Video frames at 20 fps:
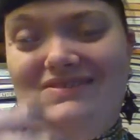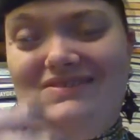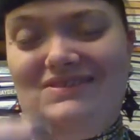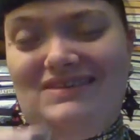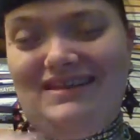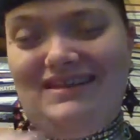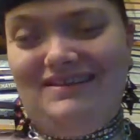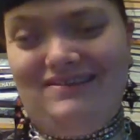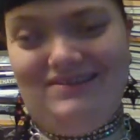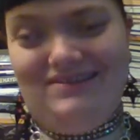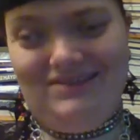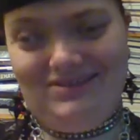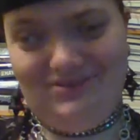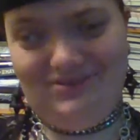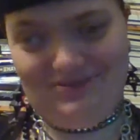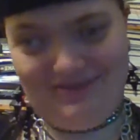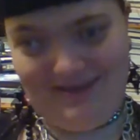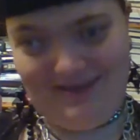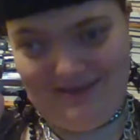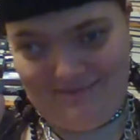generally
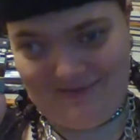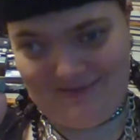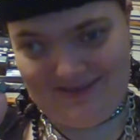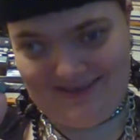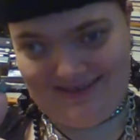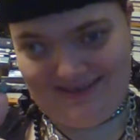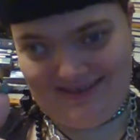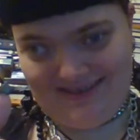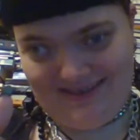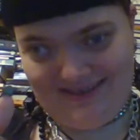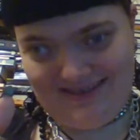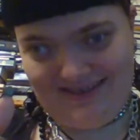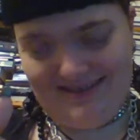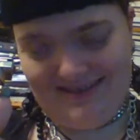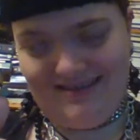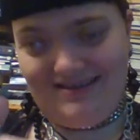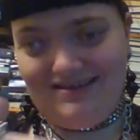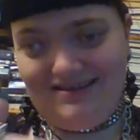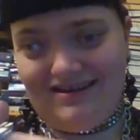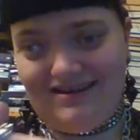don't keep it
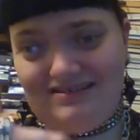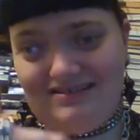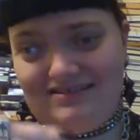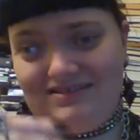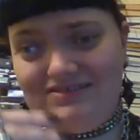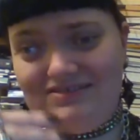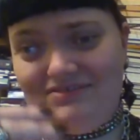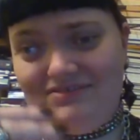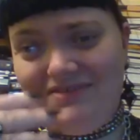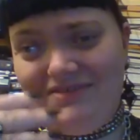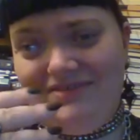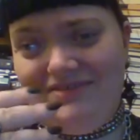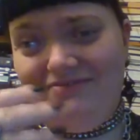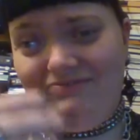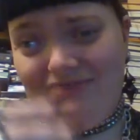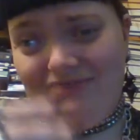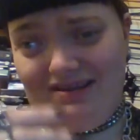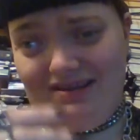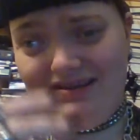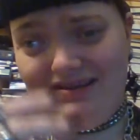unless it's something
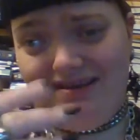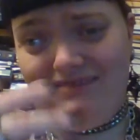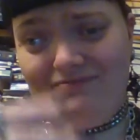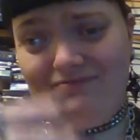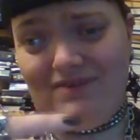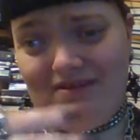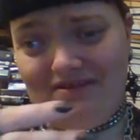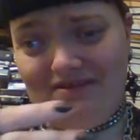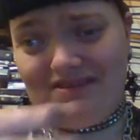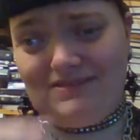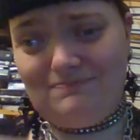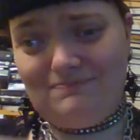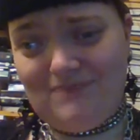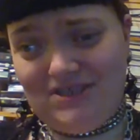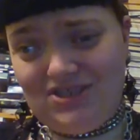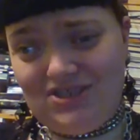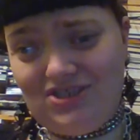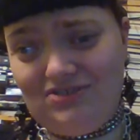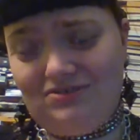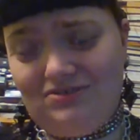very, very
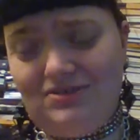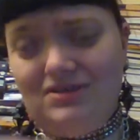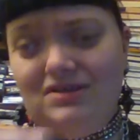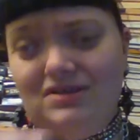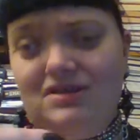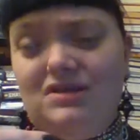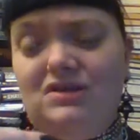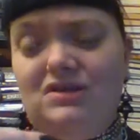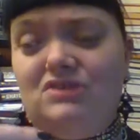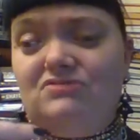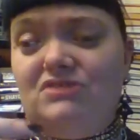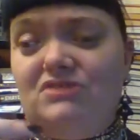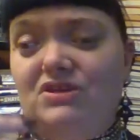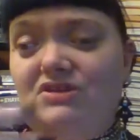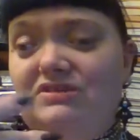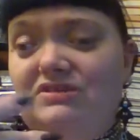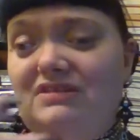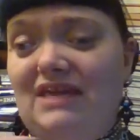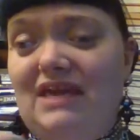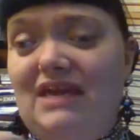special. So I
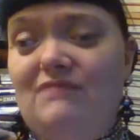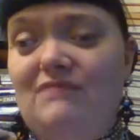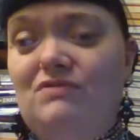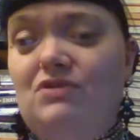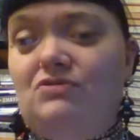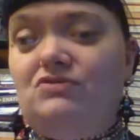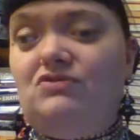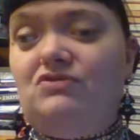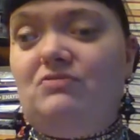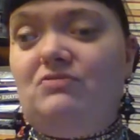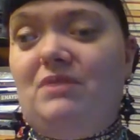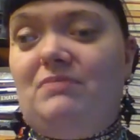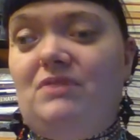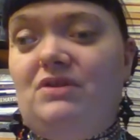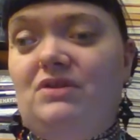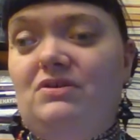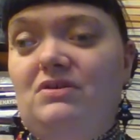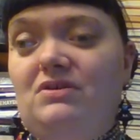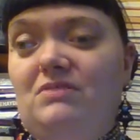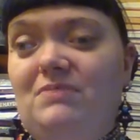just gave those to my
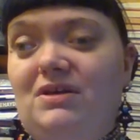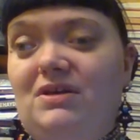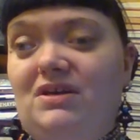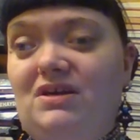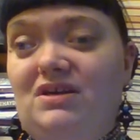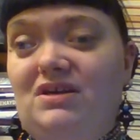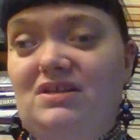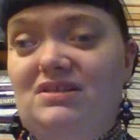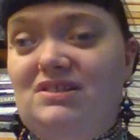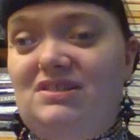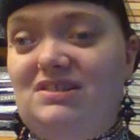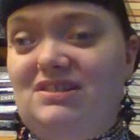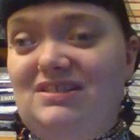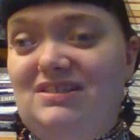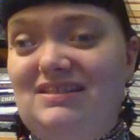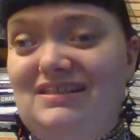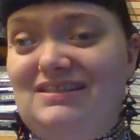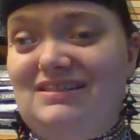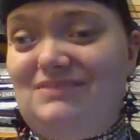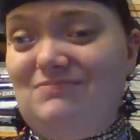mother because
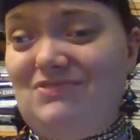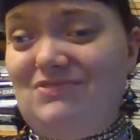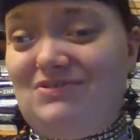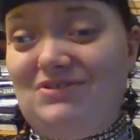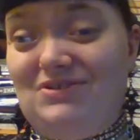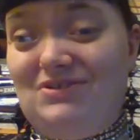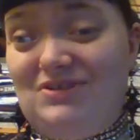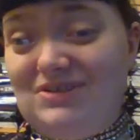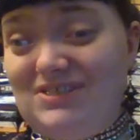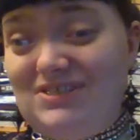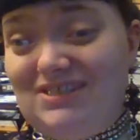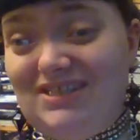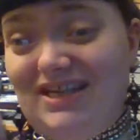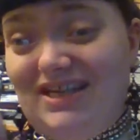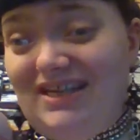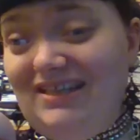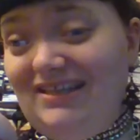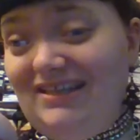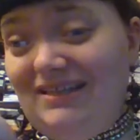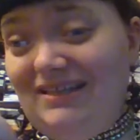it's more her
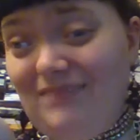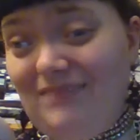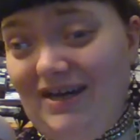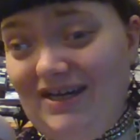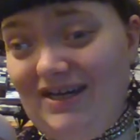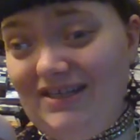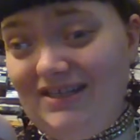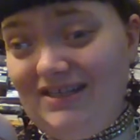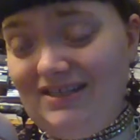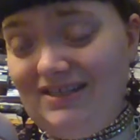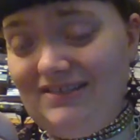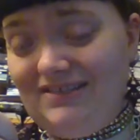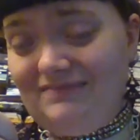style than mine.